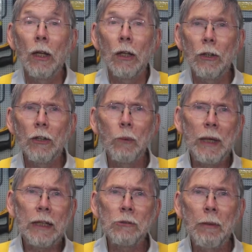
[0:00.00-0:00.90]
The other
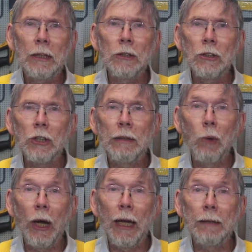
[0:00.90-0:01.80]
wing is made in the same
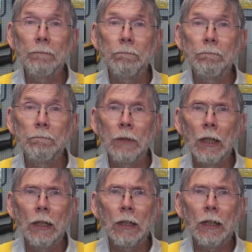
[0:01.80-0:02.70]
way.
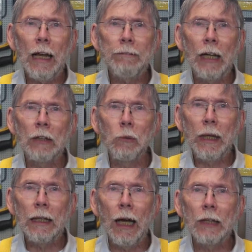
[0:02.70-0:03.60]
The left-hand
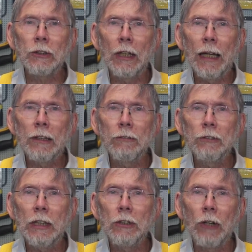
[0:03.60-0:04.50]
wing has a length of
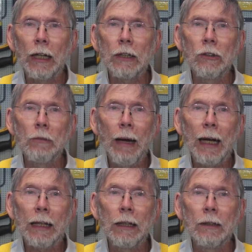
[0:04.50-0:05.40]
T-track on the
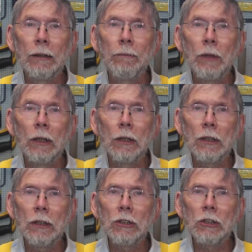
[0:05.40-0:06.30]
back.
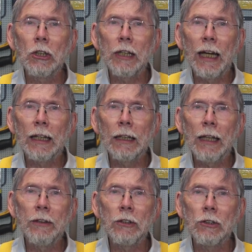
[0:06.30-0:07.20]
This is to take a
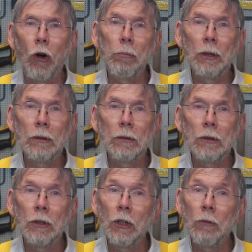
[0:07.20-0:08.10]
length stop.
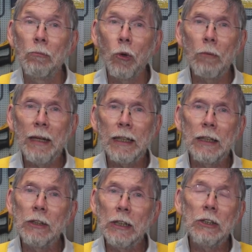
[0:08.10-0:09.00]
More on
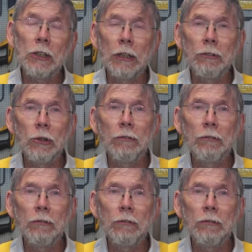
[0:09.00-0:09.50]
making these in a future